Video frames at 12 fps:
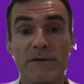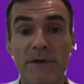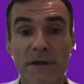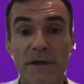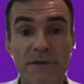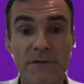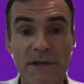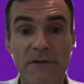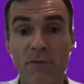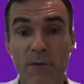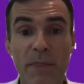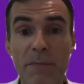You cannot just
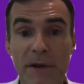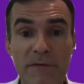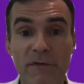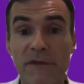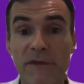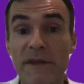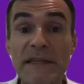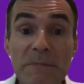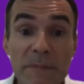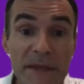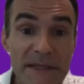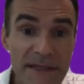have one platform that
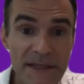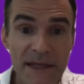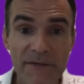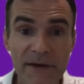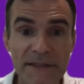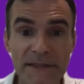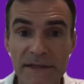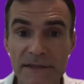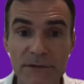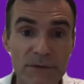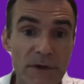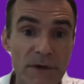immediately have access
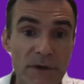to